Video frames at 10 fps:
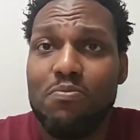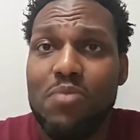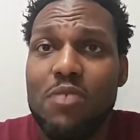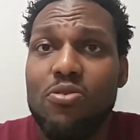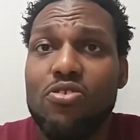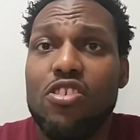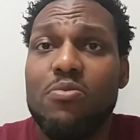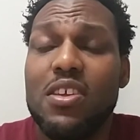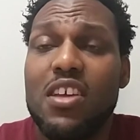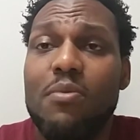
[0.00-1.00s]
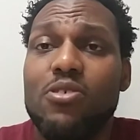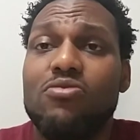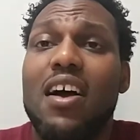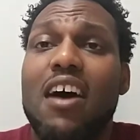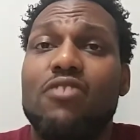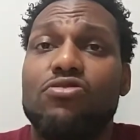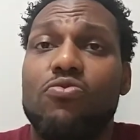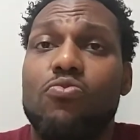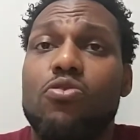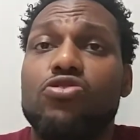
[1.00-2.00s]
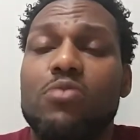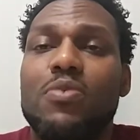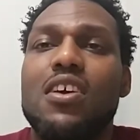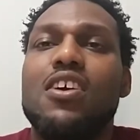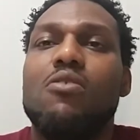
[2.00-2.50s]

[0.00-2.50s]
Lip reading: and people are going to be coming to our houses of worship.